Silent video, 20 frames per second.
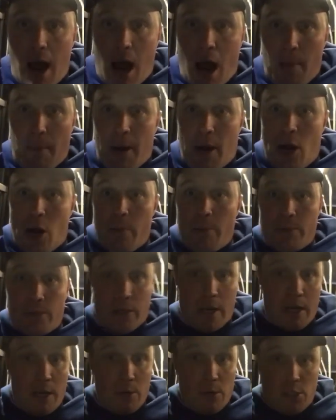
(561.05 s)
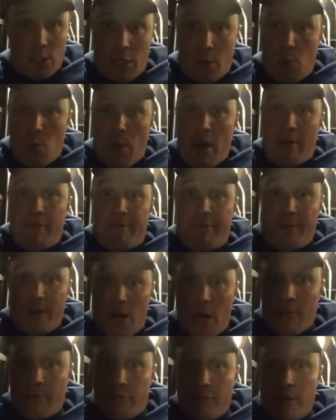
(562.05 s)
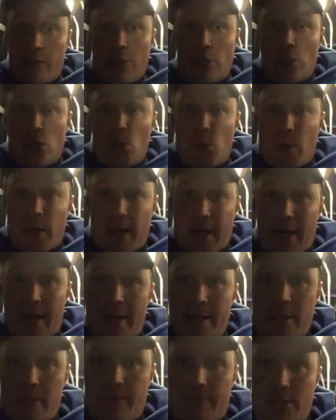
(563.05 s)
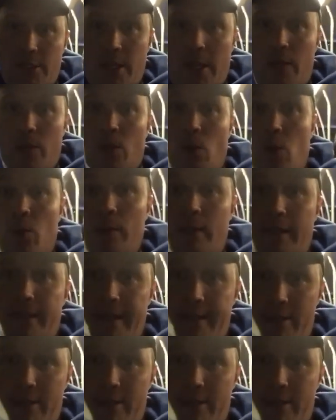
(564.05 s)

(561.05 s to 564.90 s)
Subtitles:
I'm hoping to go somewhere further in the UK to visit a non-league